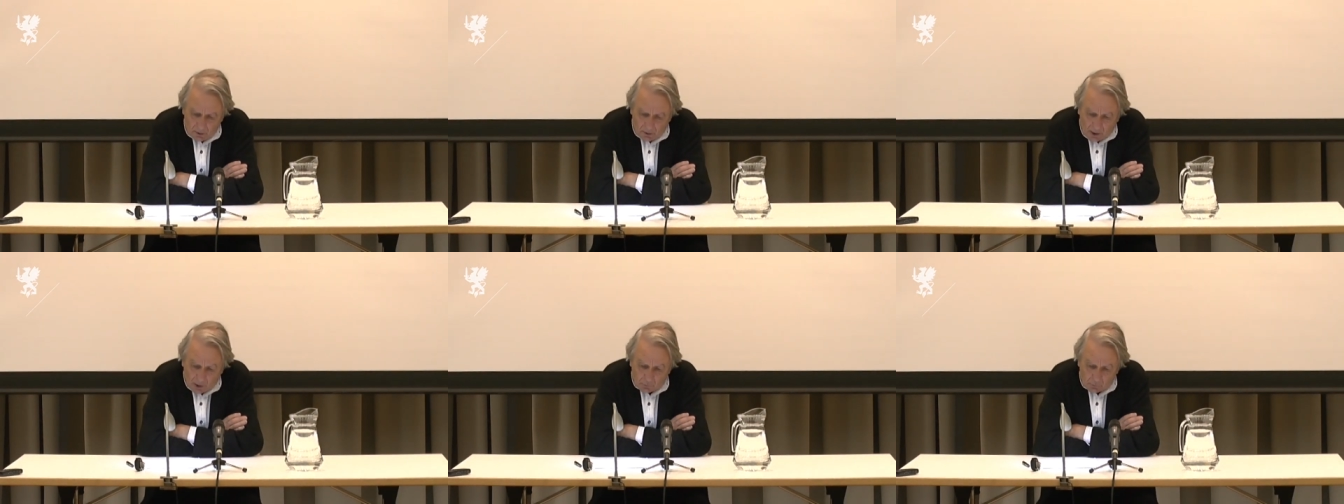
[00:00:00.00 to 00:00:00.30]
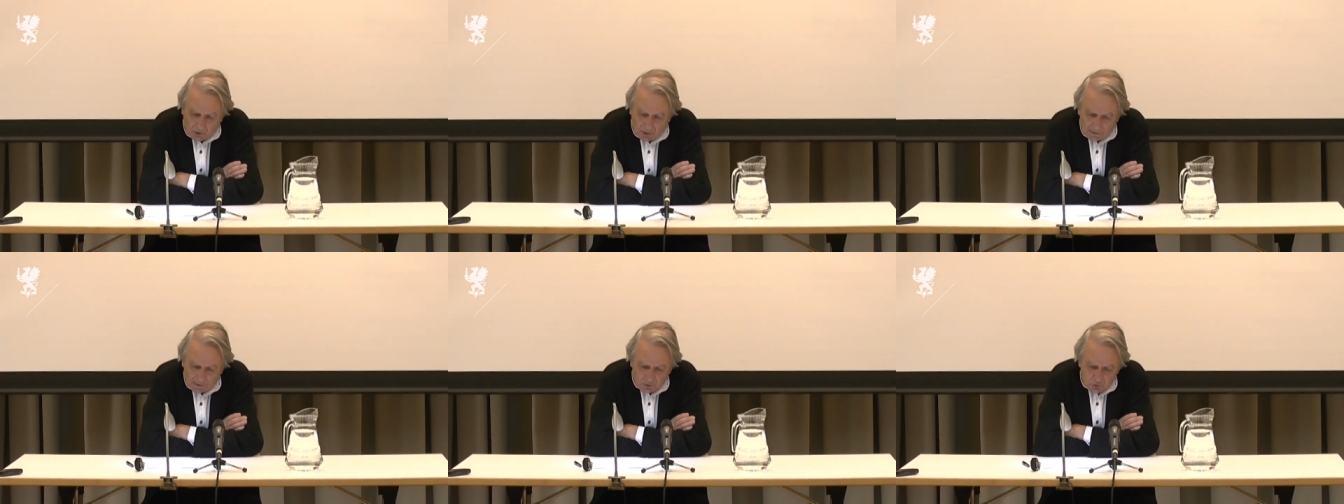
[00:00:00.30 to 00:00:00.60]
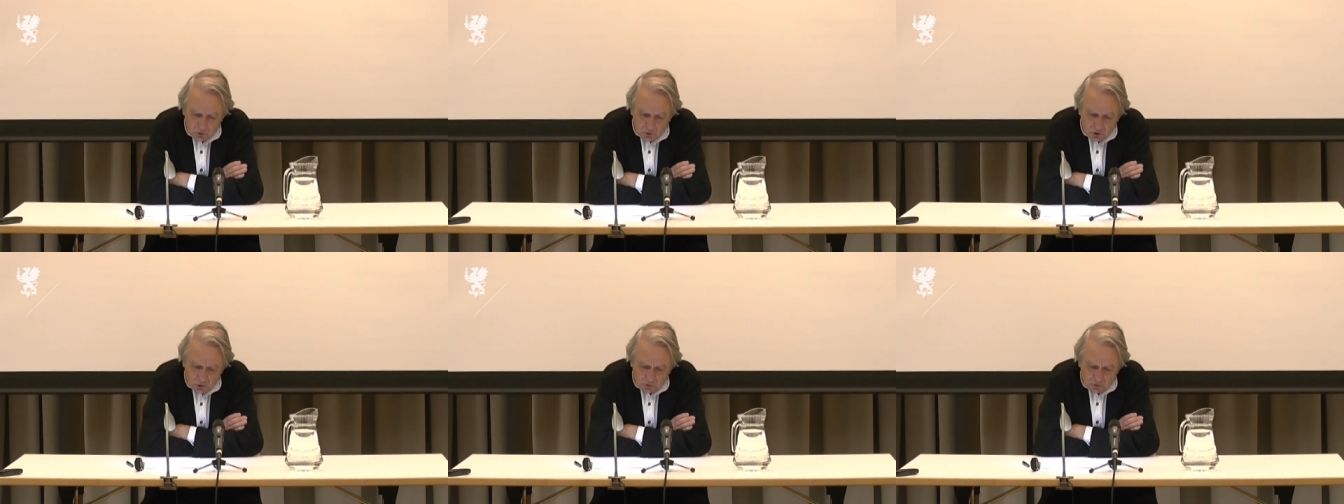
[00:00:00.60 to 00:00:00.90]
I would like
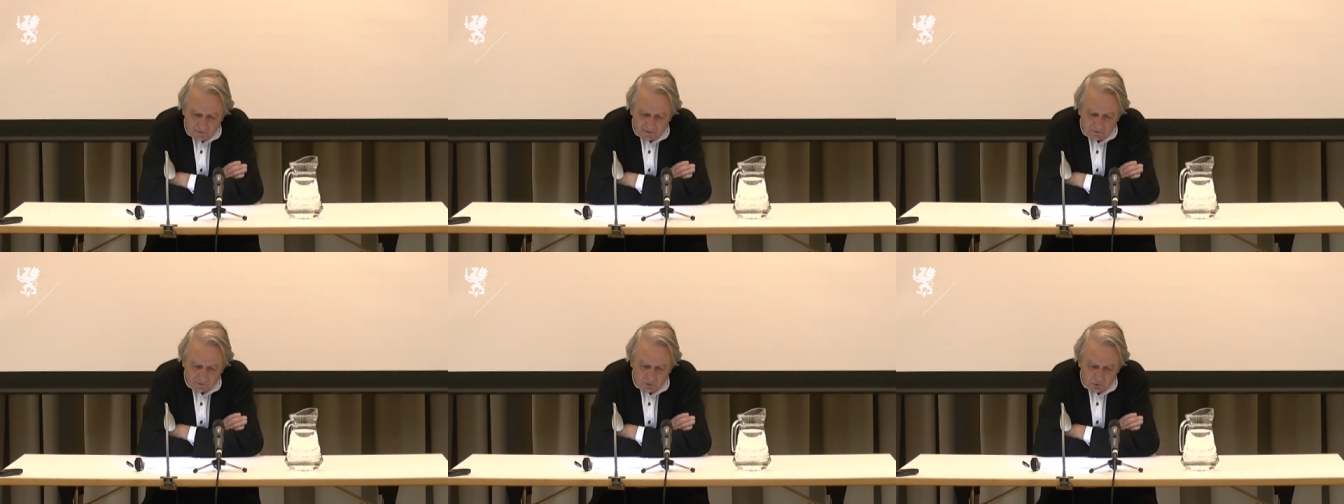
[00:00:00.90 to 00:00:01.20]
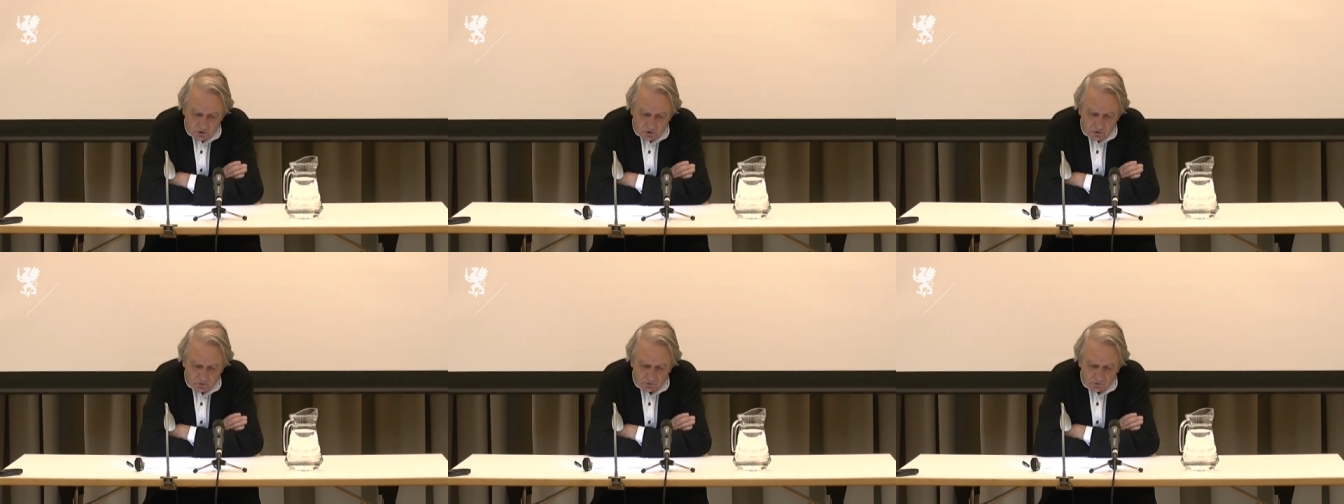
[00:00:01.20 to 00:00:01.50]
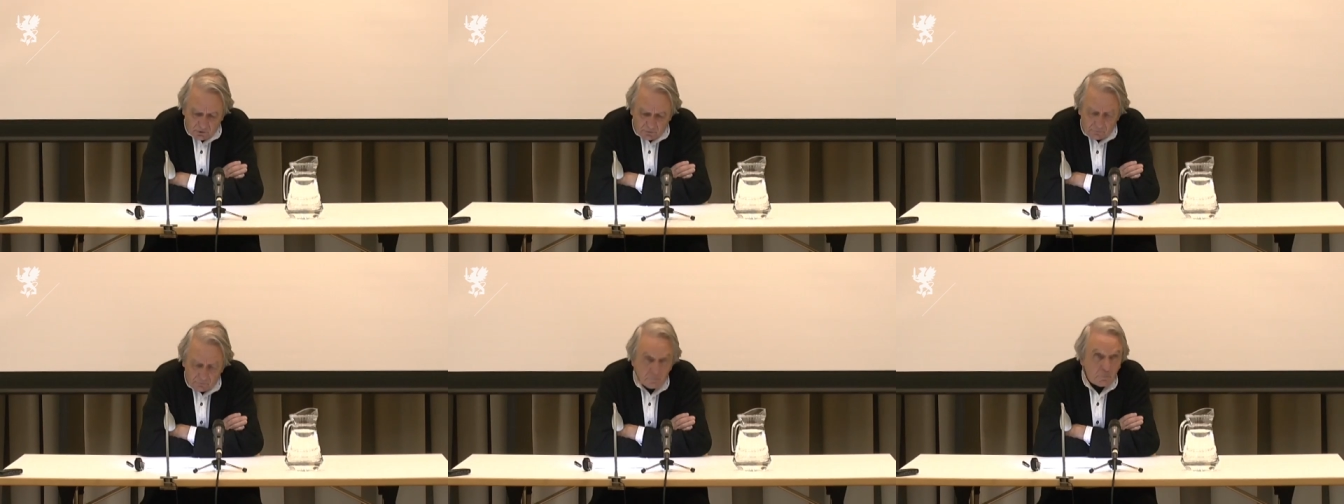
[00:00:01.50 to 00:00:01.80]
to show that the notions
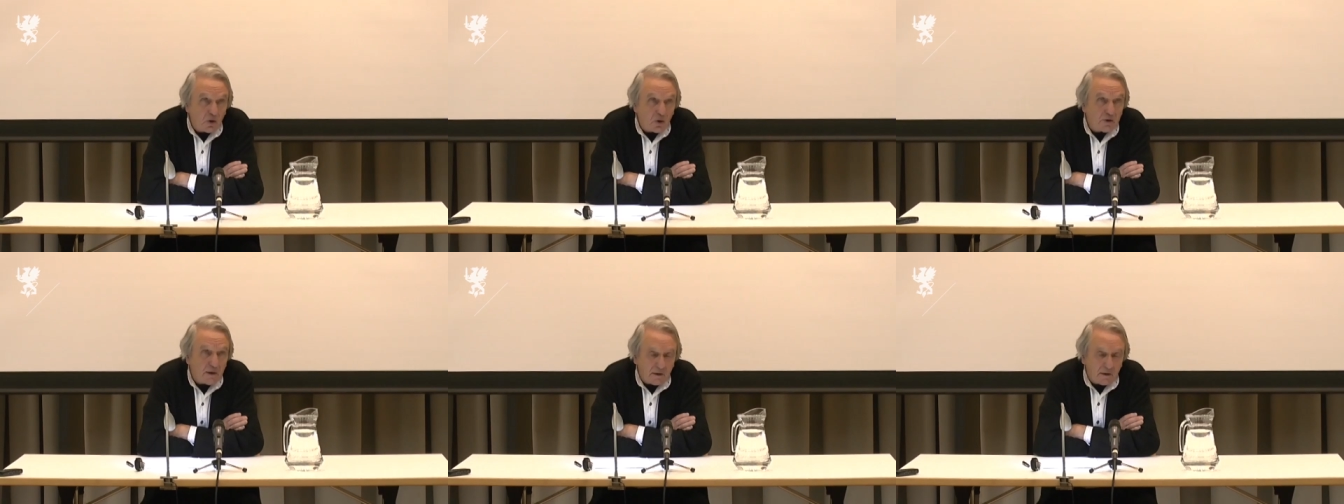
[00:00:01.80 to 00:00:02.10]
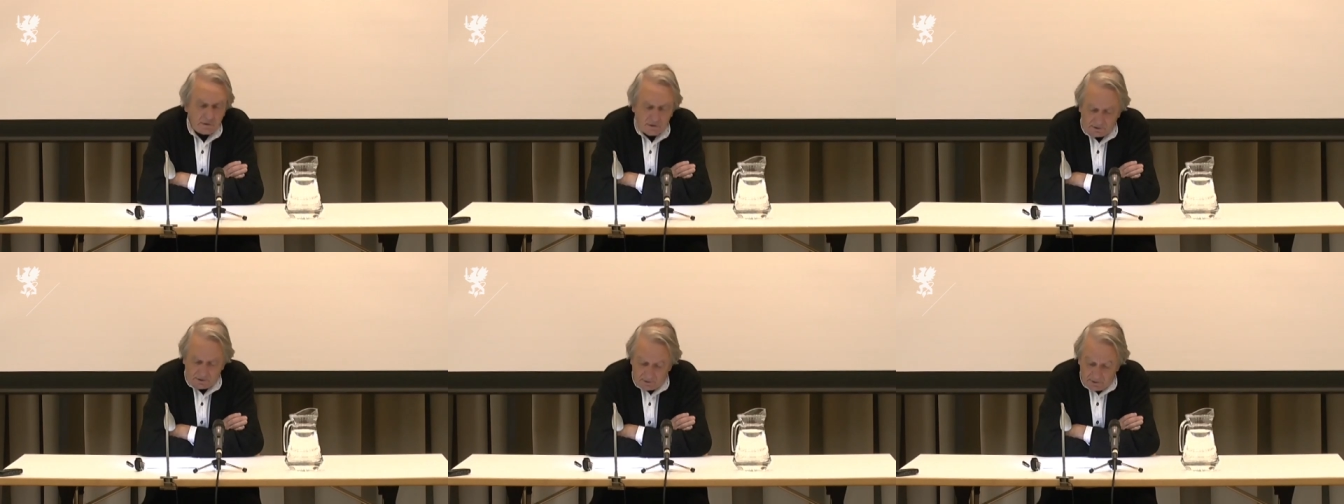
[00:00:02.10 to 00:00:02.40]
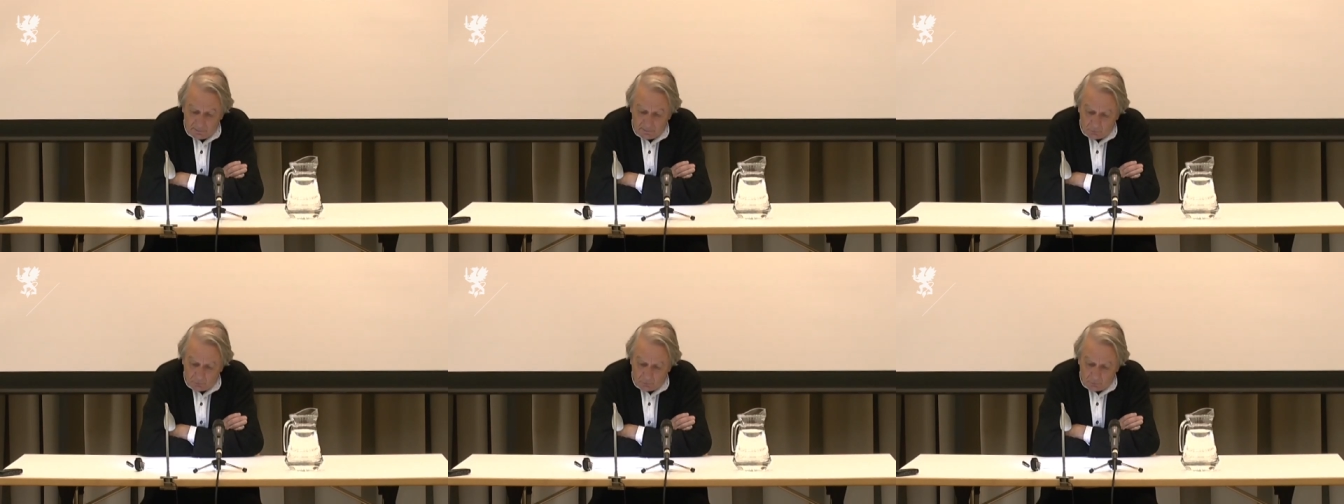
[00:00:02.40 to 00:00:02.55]
of modernity,